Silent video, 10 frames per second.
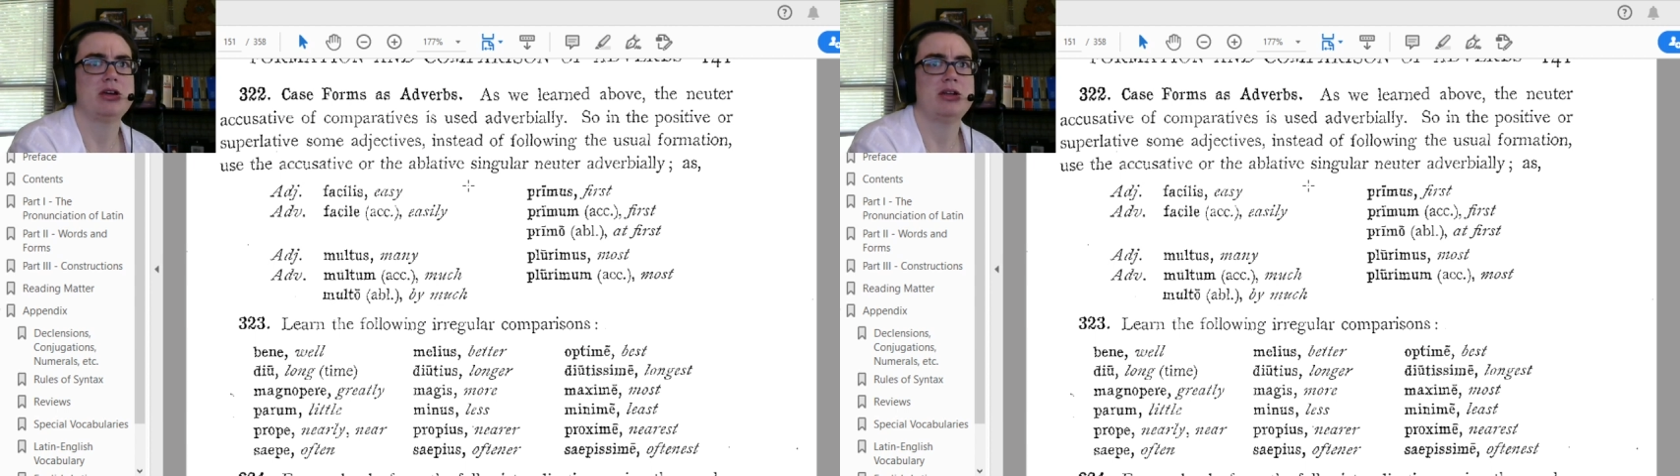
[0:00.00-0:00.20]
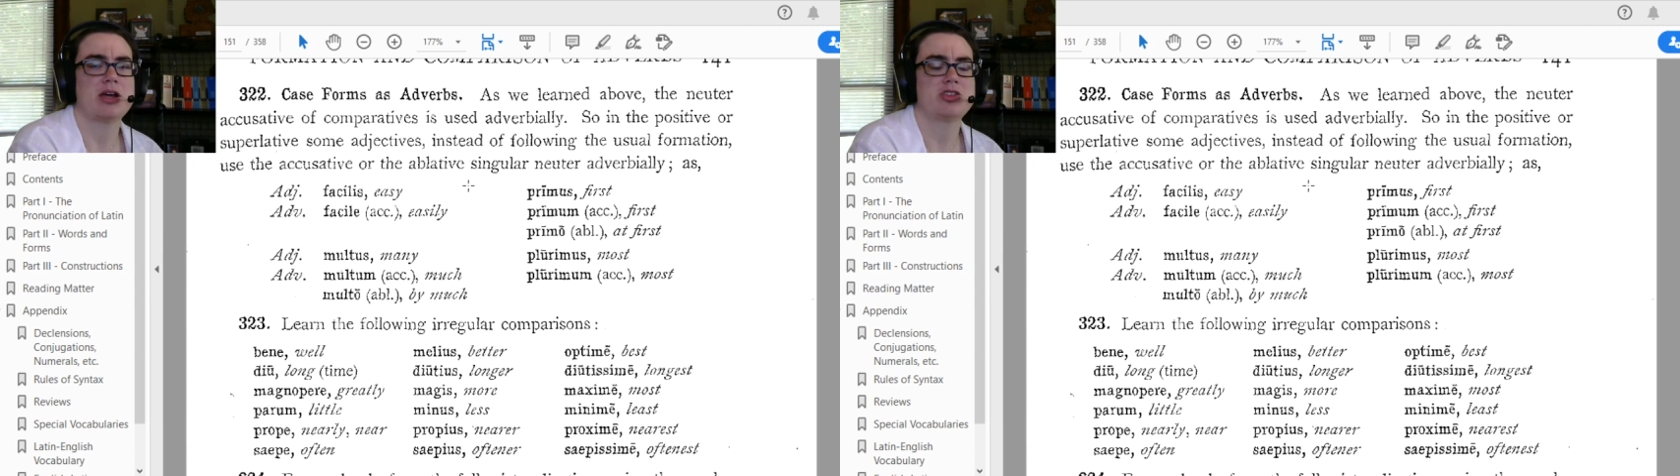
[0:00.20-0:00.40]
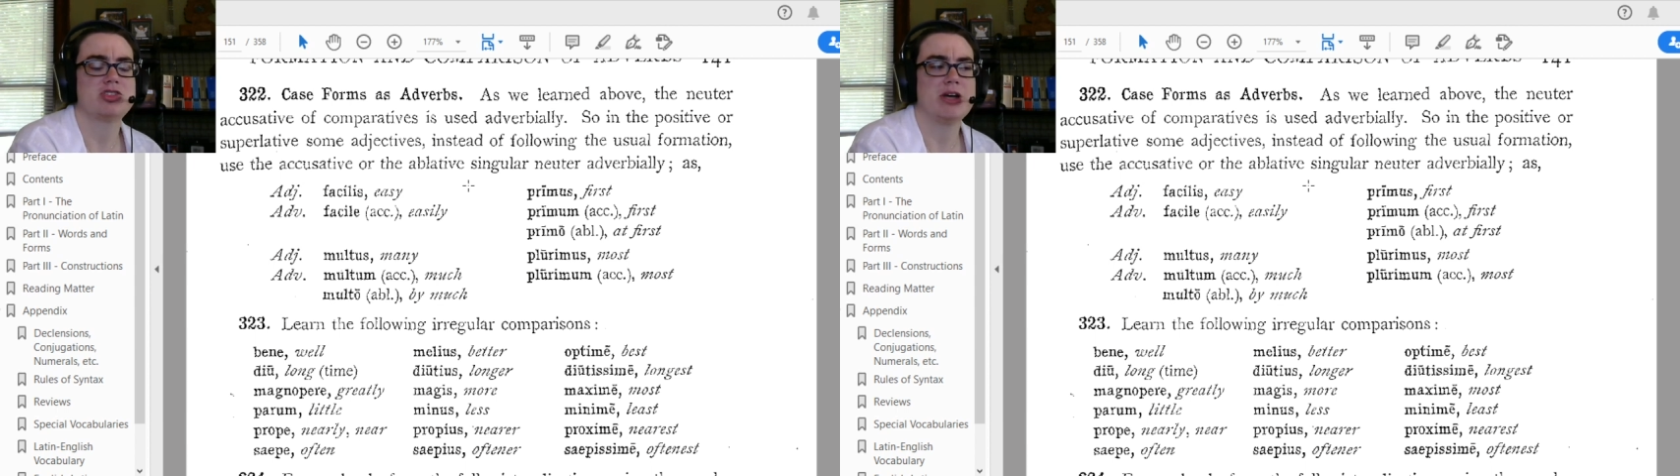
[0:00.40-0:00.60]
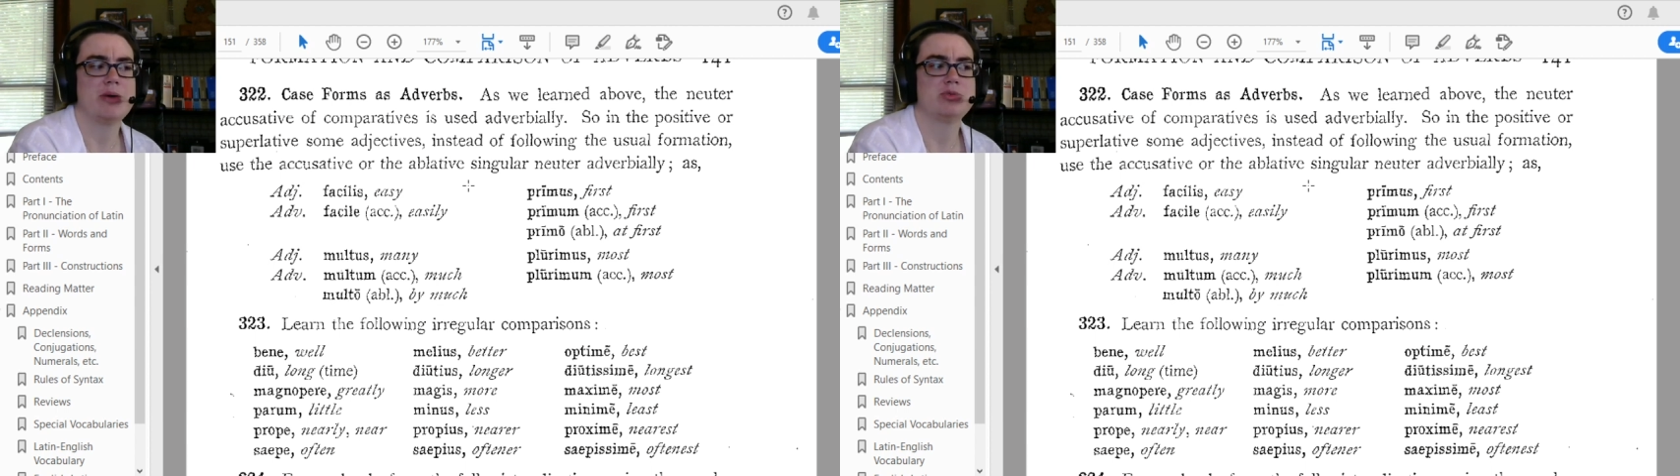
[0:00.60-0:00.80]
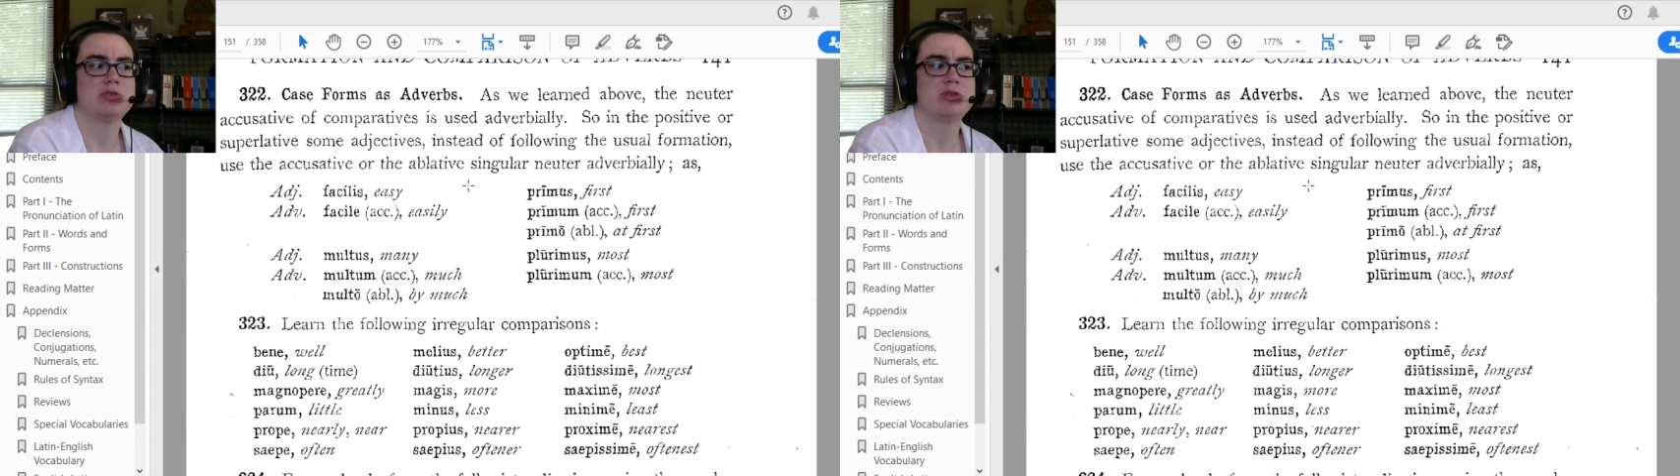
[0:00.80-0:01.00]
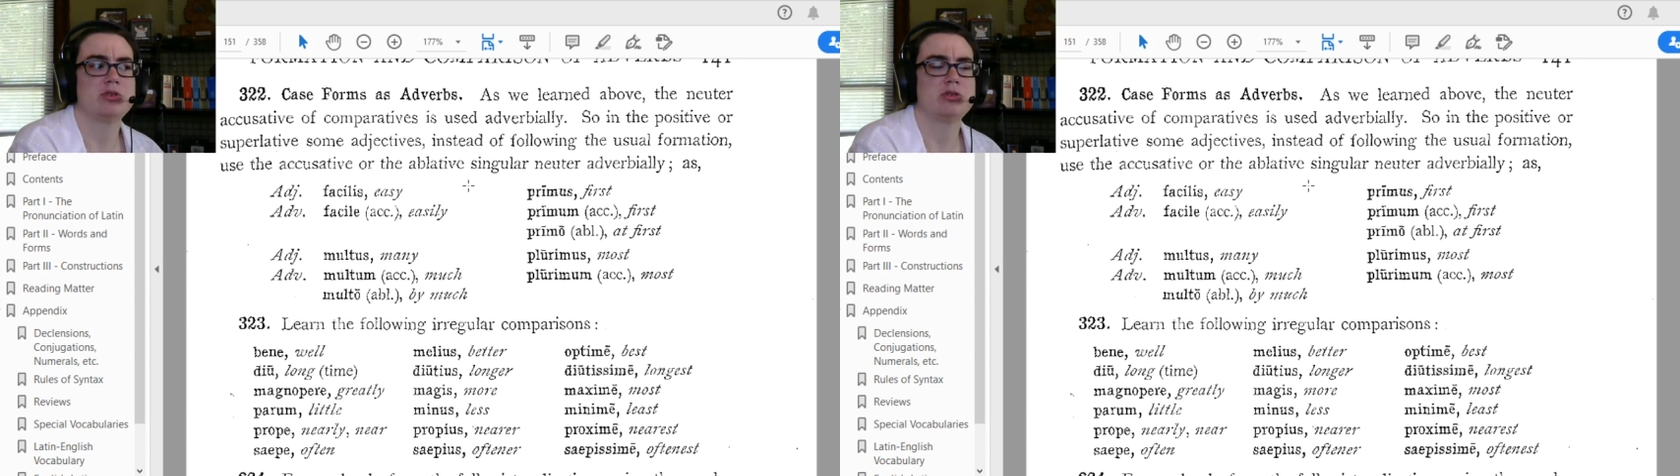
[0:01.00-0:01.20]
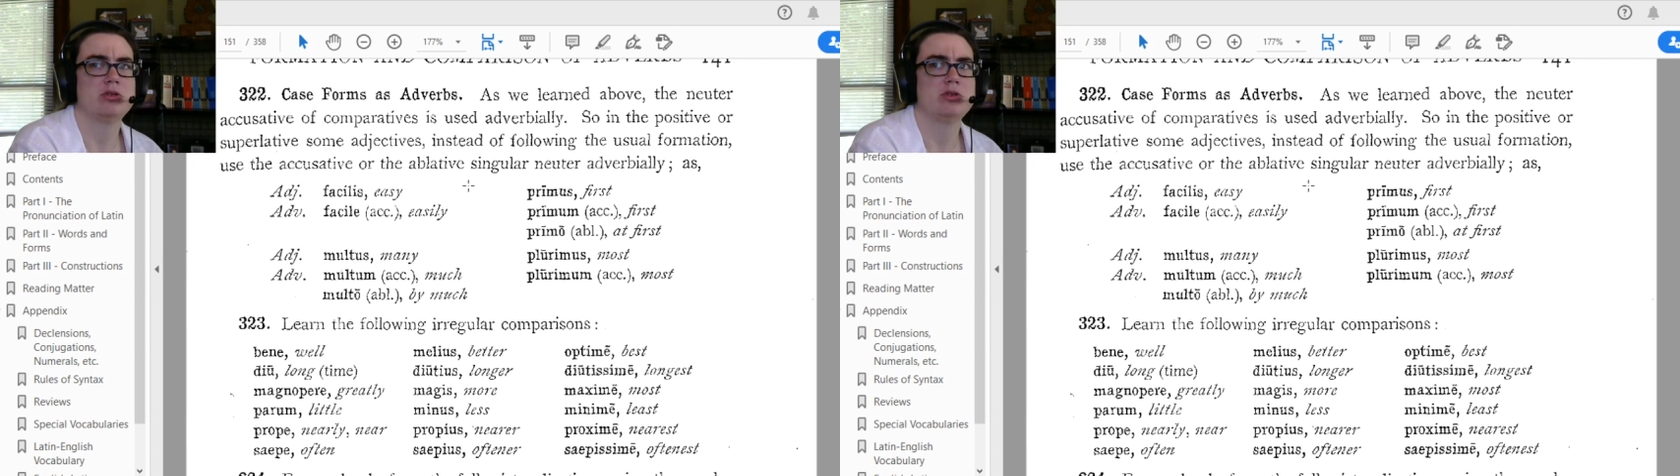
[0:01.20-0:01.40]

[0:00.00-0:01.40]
next chapter,